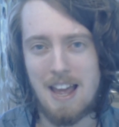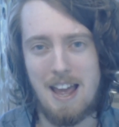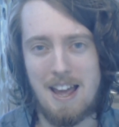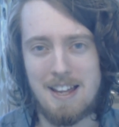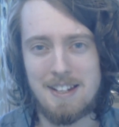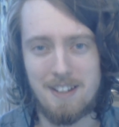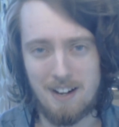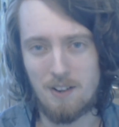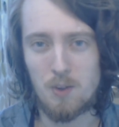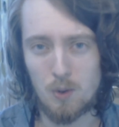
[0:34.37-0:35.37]
and I
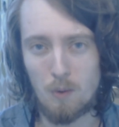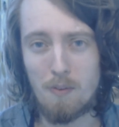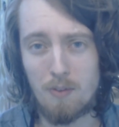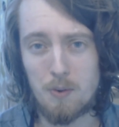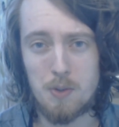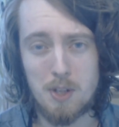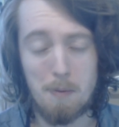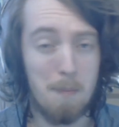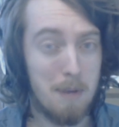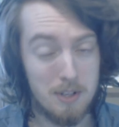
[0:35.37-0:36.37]
had to trawl through some
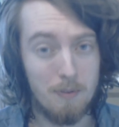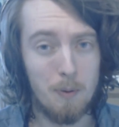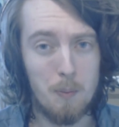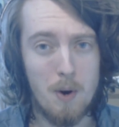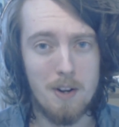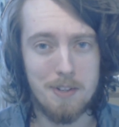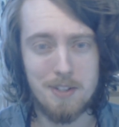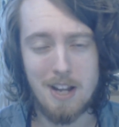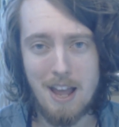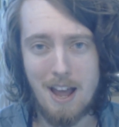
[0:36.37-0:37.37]
of the best of the
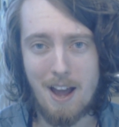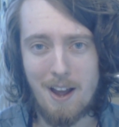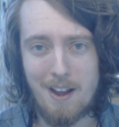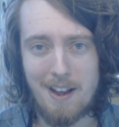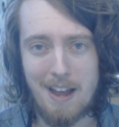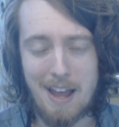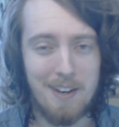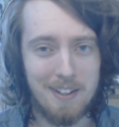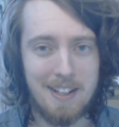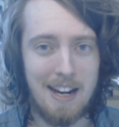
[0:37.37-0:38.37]
worst,
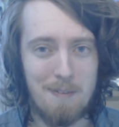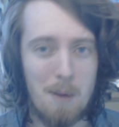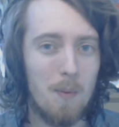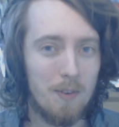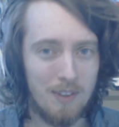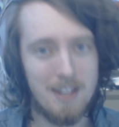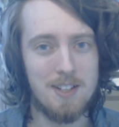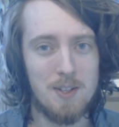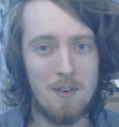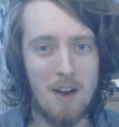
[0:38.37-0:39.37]
and I came up with
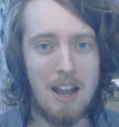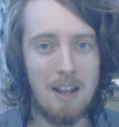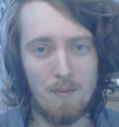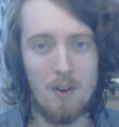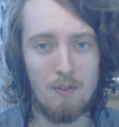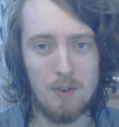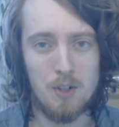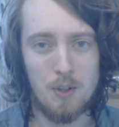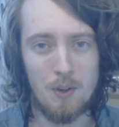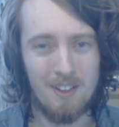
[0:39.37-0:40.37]
this. So without any further
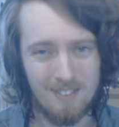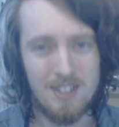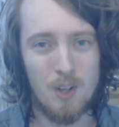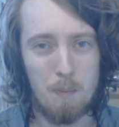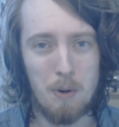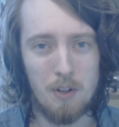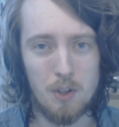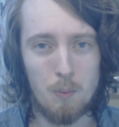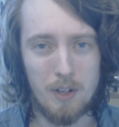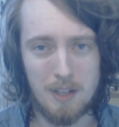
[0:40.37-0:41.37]
ado, let's go purge
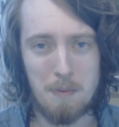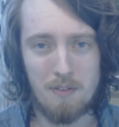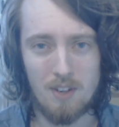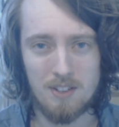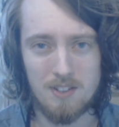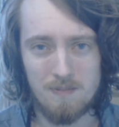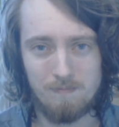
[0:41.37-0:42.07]
the Wiki, my friends.